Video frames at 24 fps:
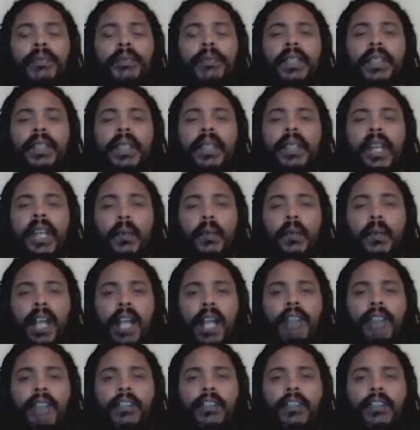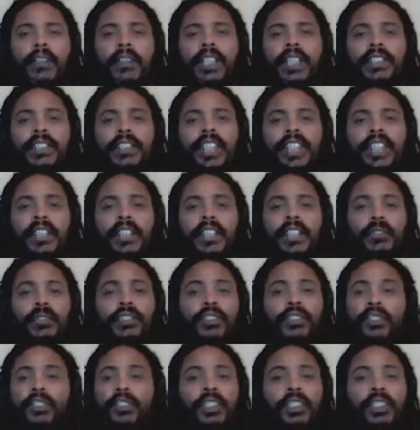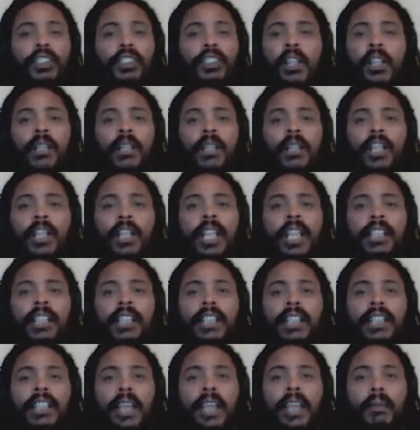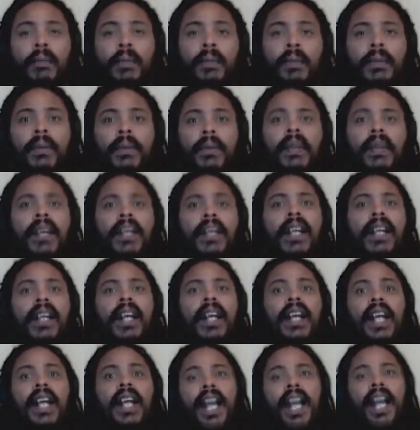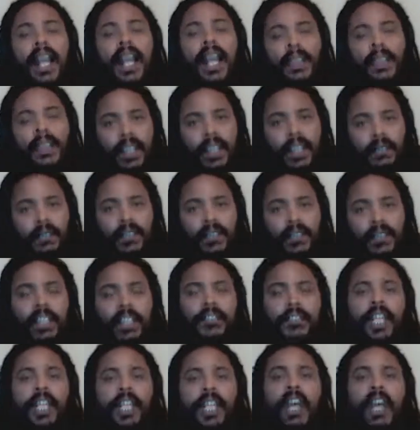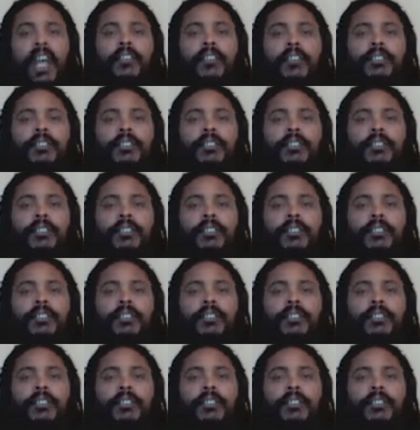And what I've learned is that you just go to the next step and then figure it out.